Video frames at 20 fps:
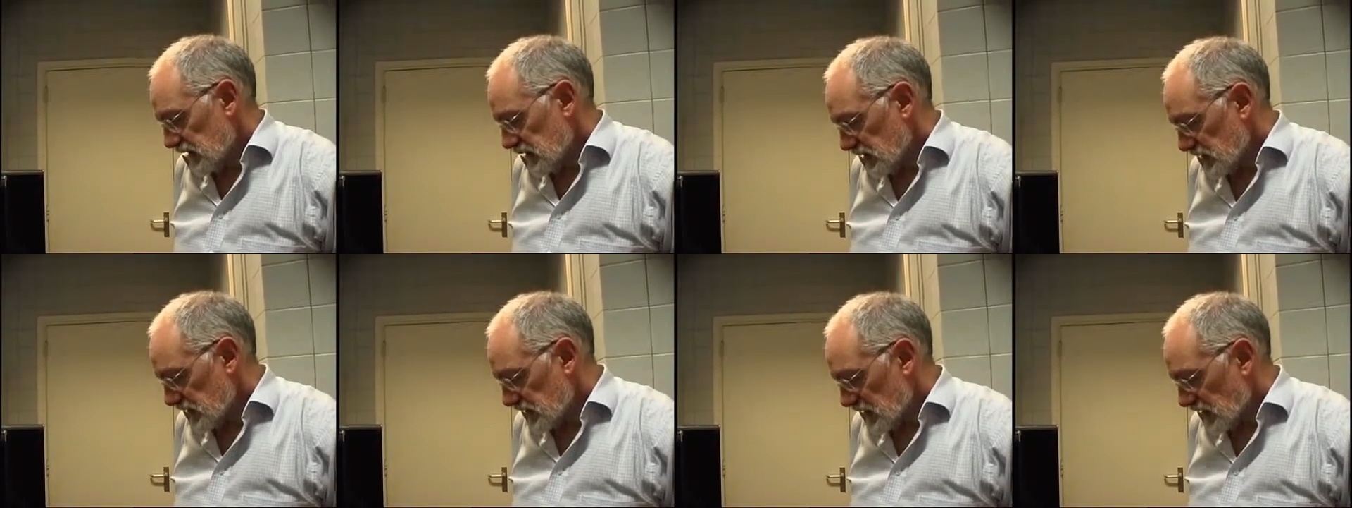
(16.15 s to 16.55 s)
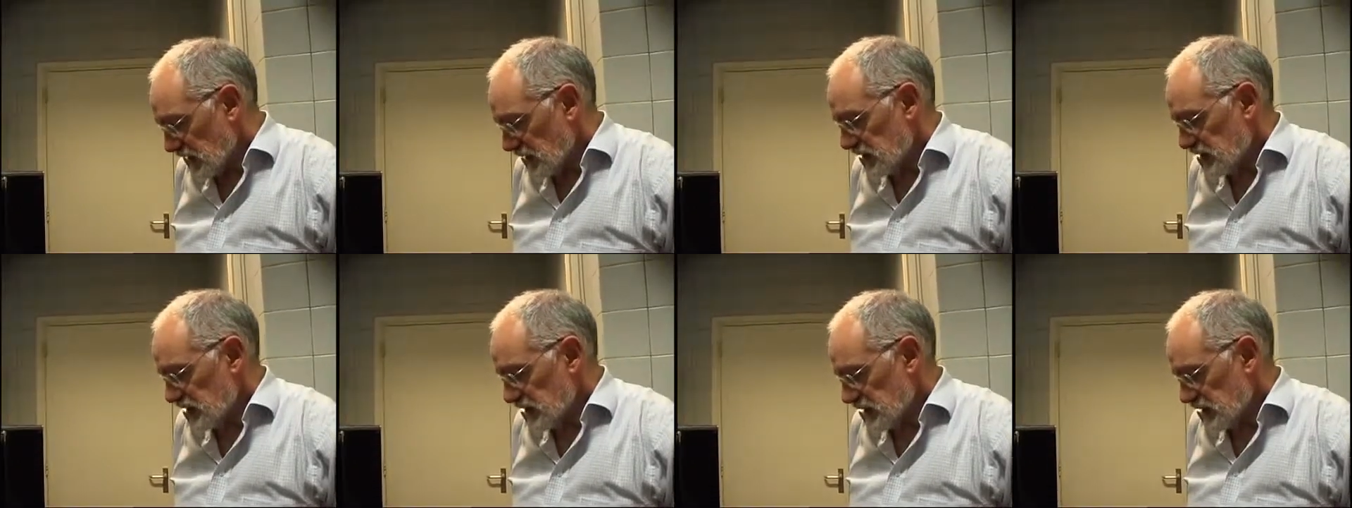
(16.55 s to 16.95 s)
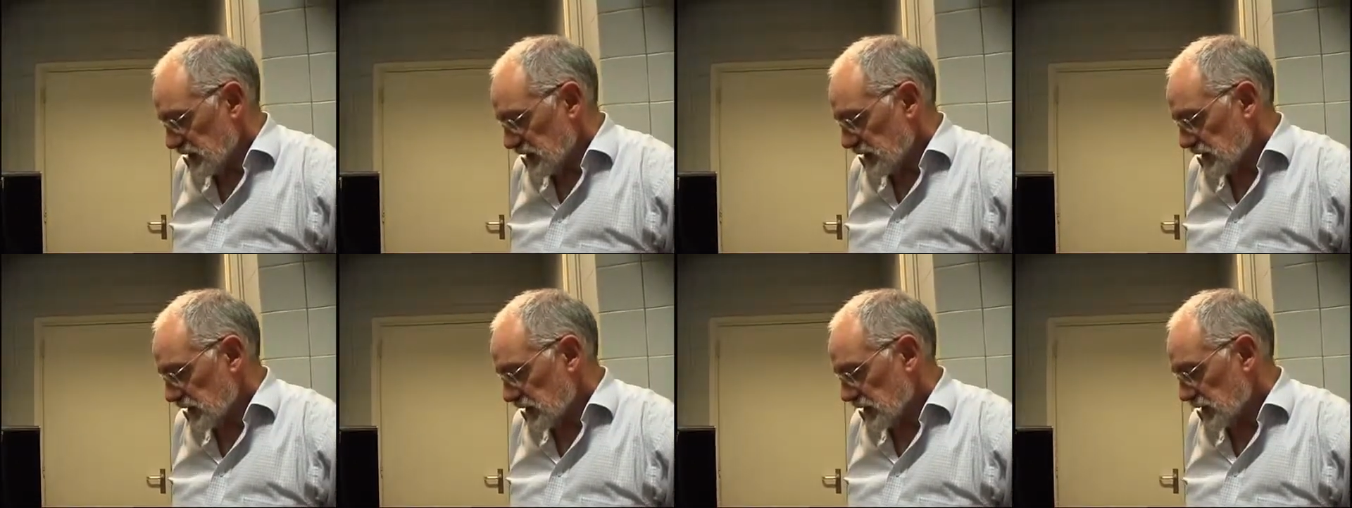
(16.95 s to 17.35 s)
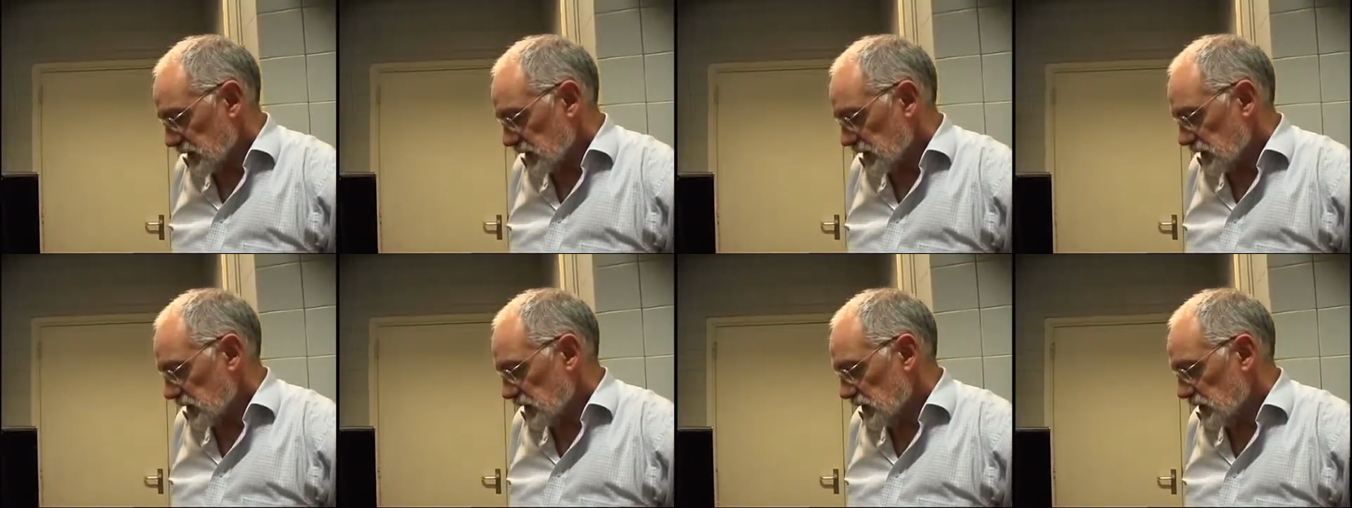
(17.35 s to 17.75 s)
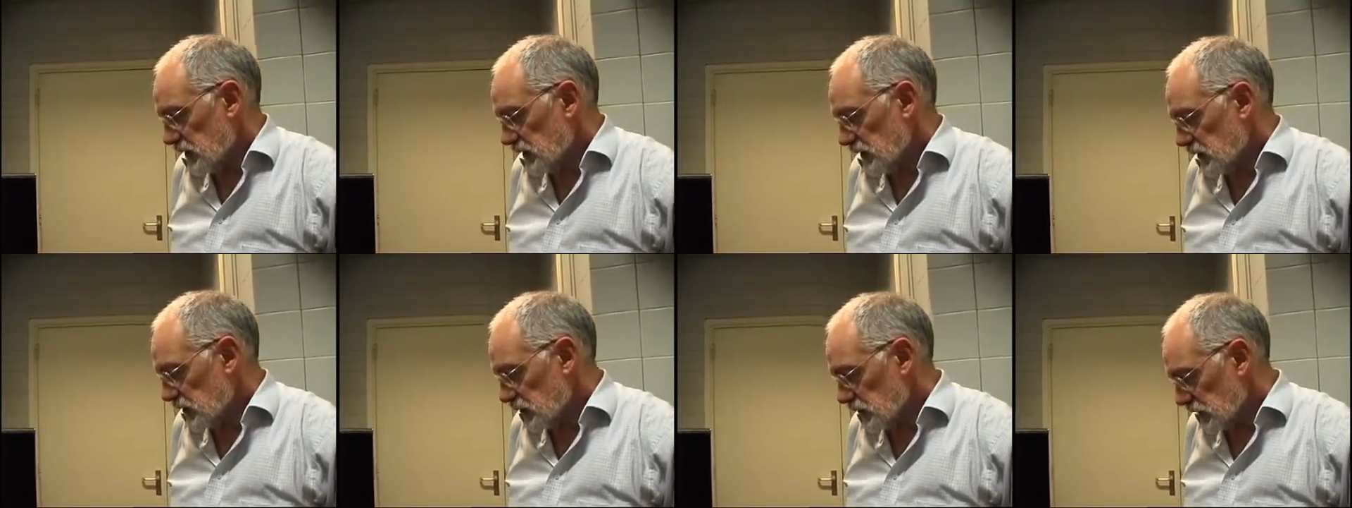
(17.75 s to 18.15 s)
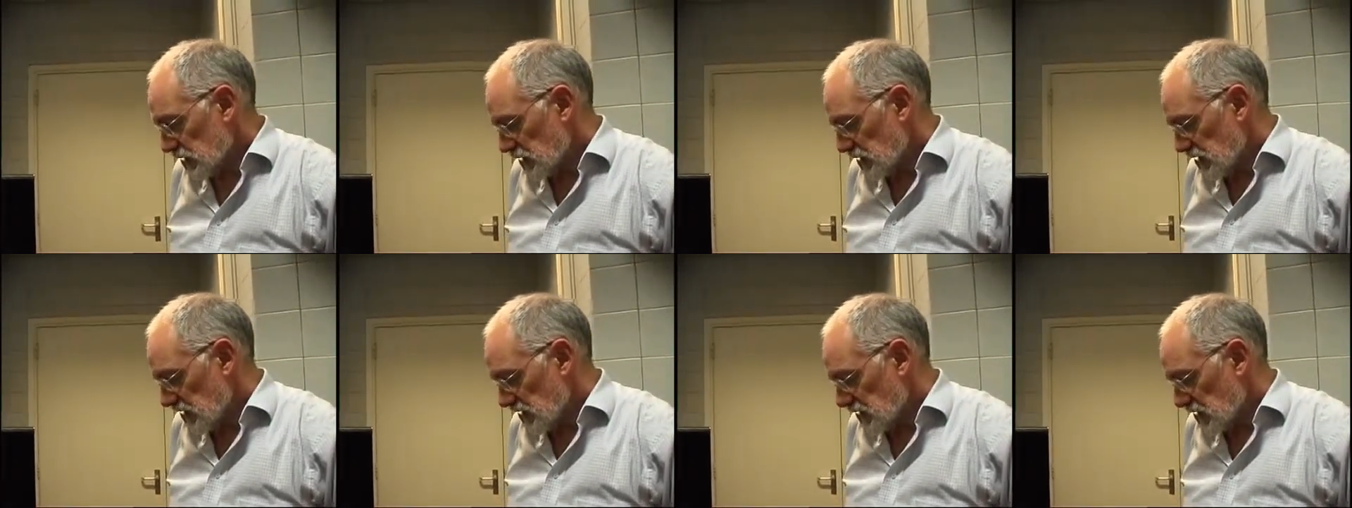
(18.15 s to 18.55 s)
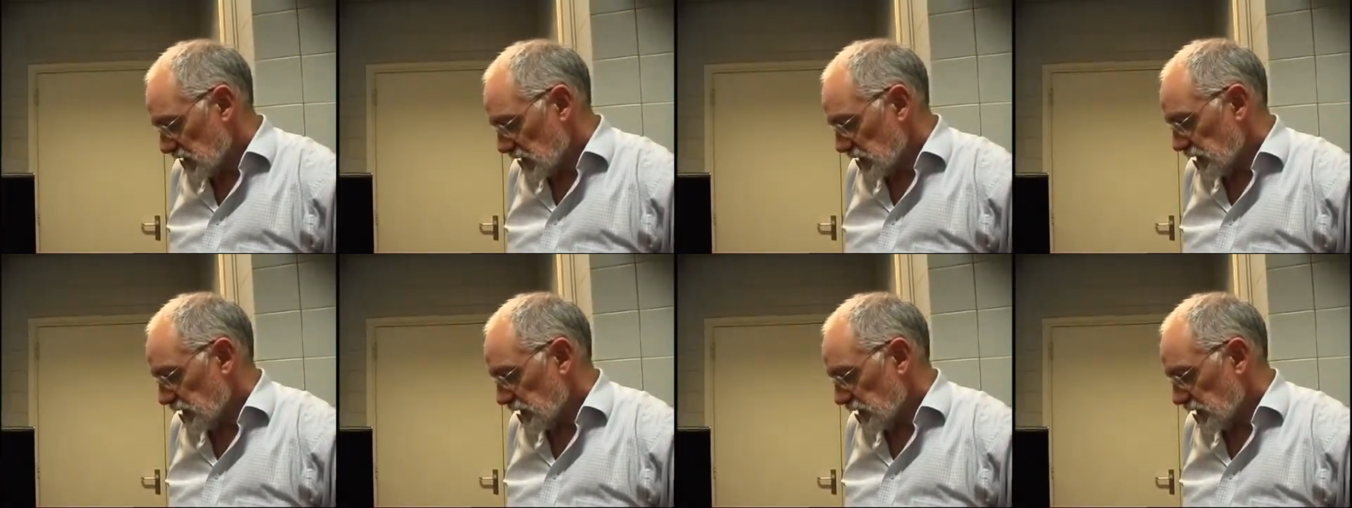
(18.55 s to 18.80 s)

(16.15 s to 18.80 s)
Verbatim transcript: In this case, the urine is